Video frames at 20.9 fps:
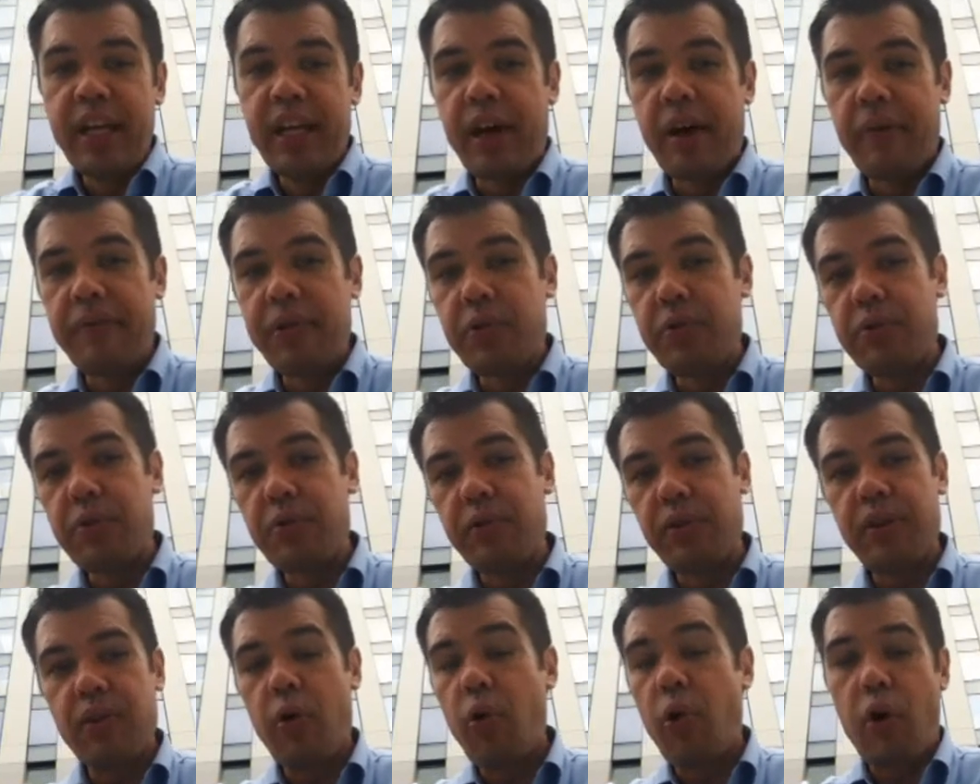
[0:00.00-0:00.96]
Now, if
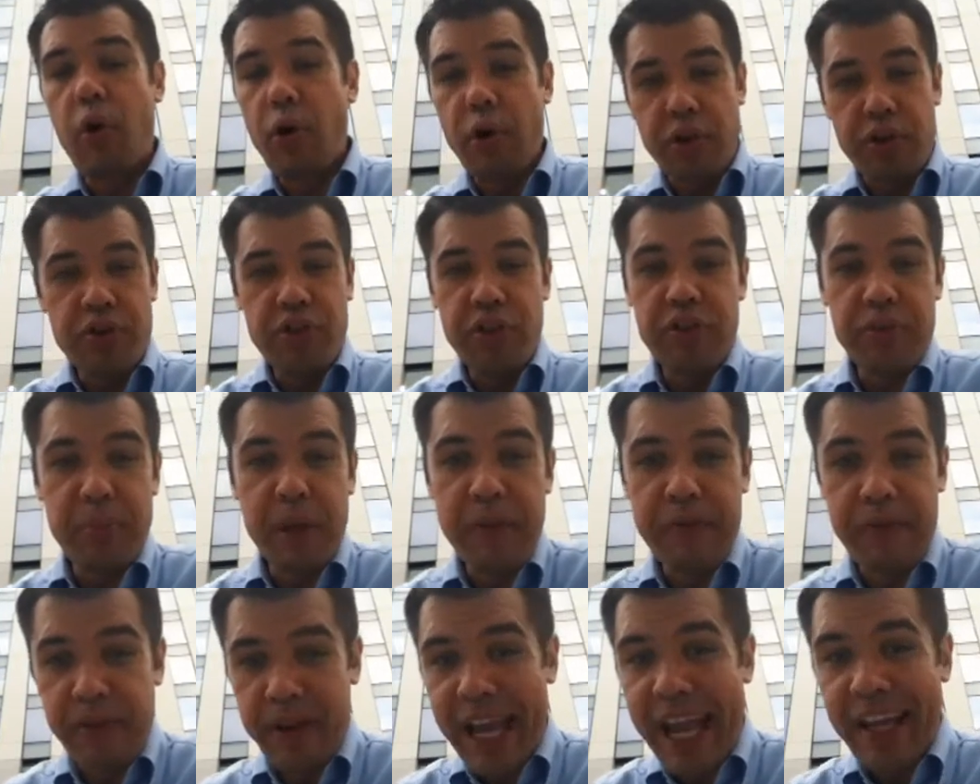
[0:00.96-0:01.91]
you or you just
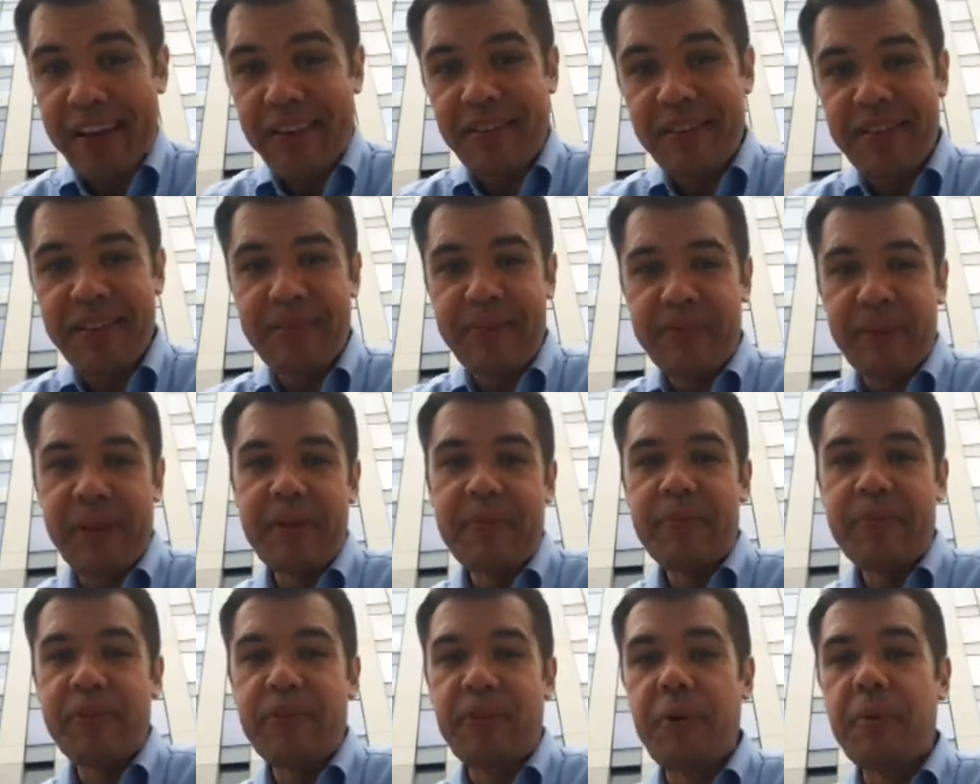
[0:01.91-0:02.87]
may forget.
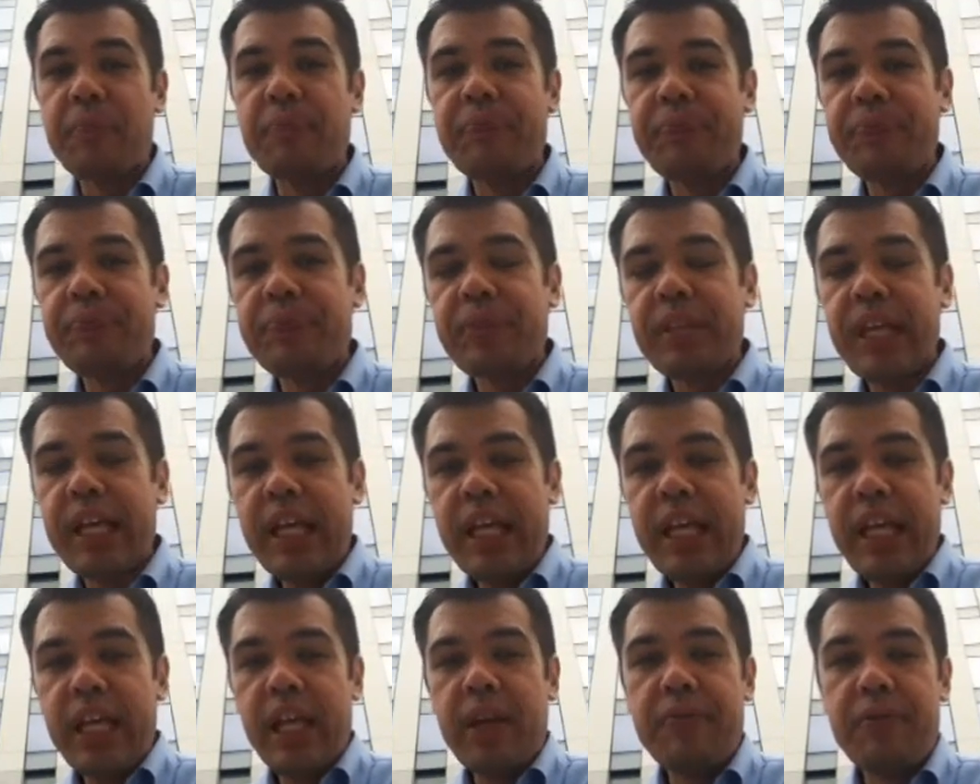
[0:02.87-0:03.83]
So,
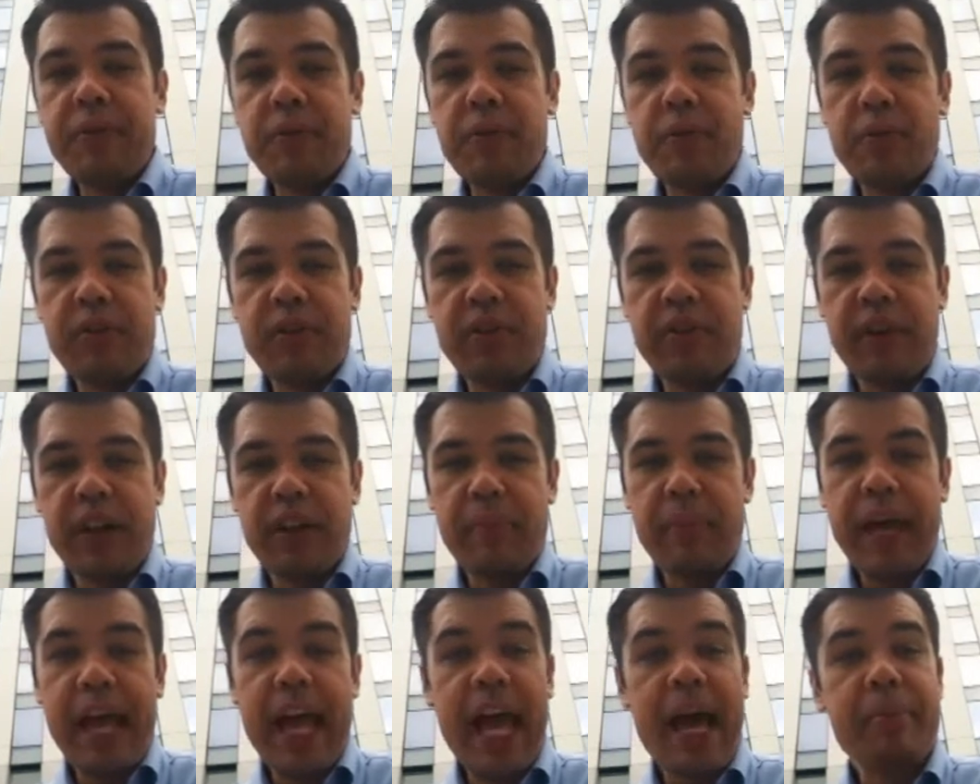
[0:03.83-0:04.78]
if you develop
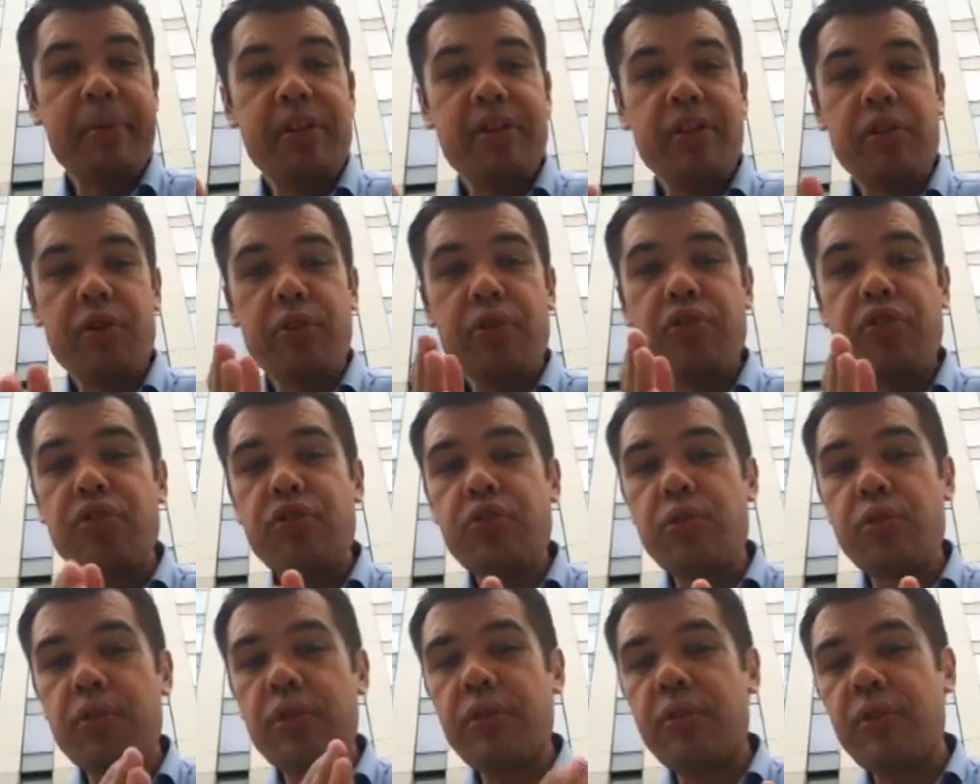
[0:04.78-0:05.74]
a habit, you
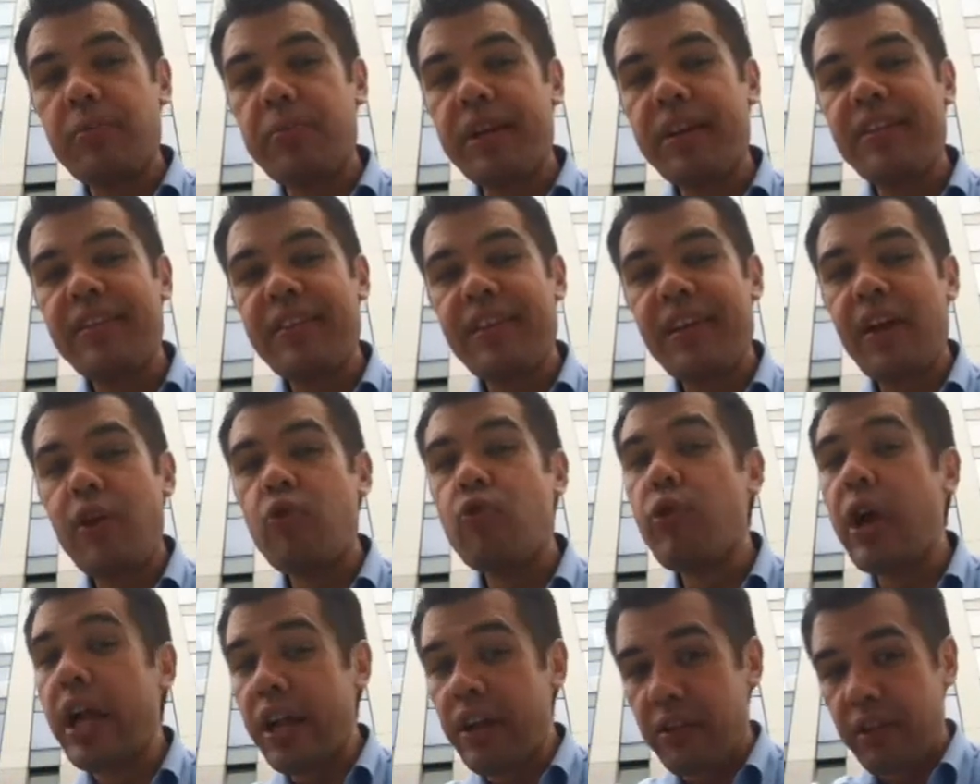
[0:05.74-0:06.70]
do a little bit
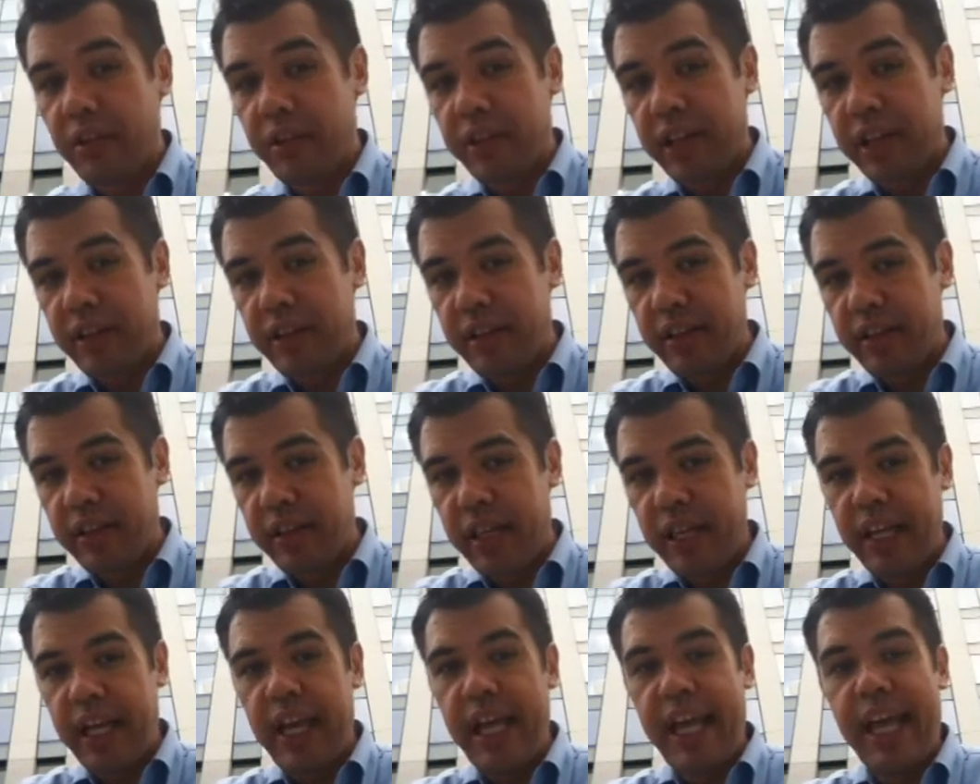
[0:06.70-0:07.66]
regularly
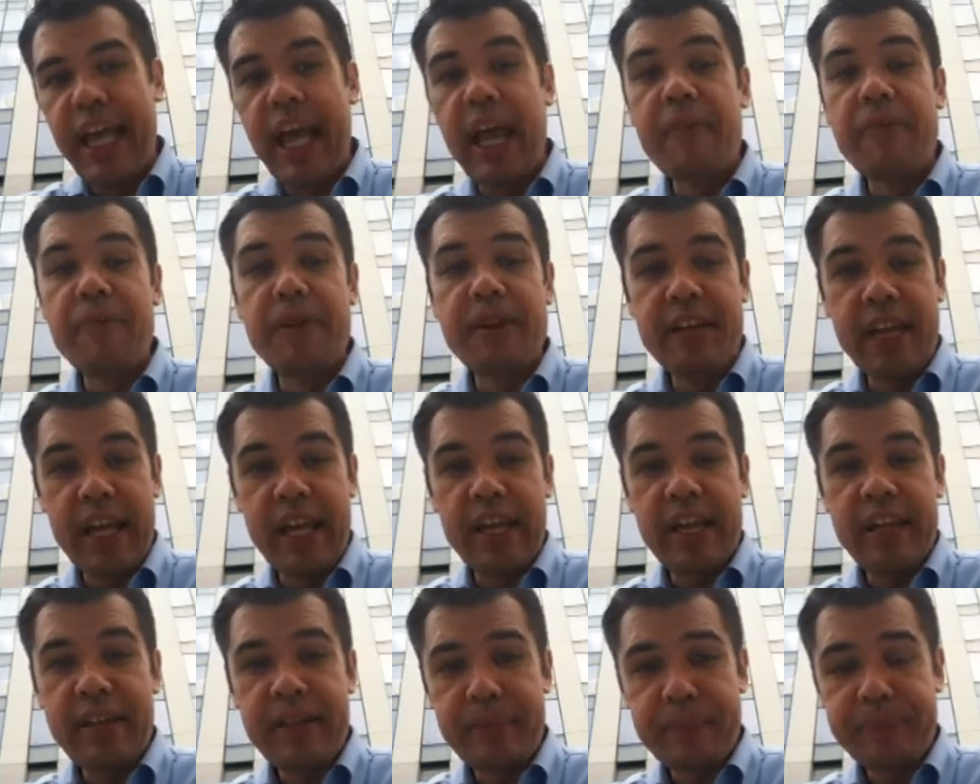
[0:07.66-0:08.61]
every
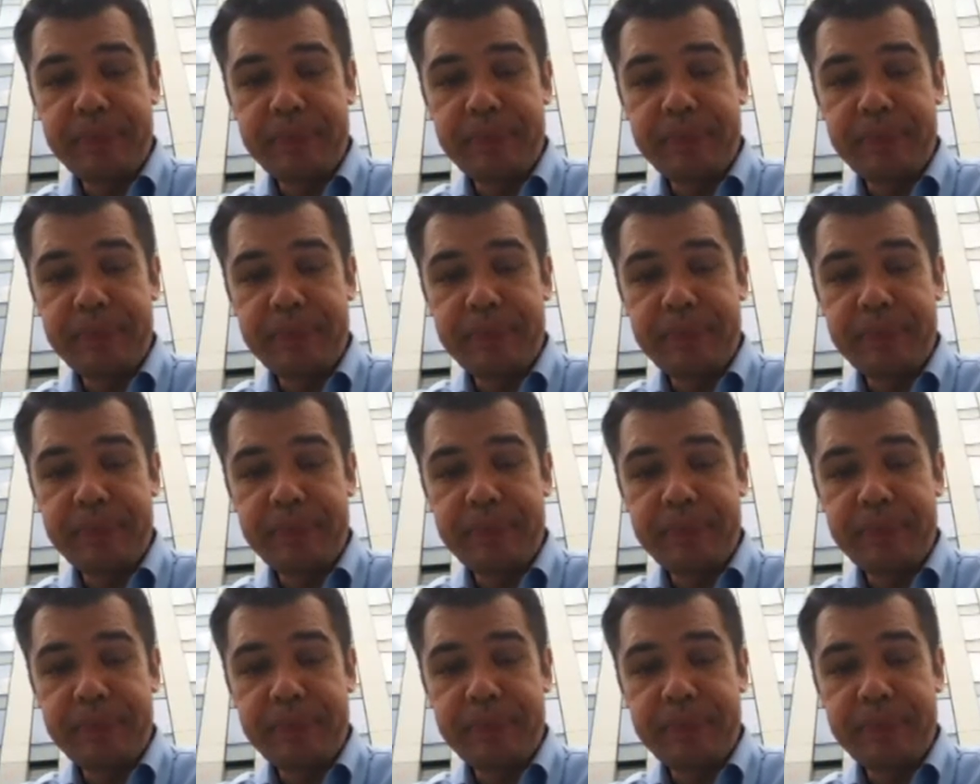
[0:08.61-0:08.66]
day,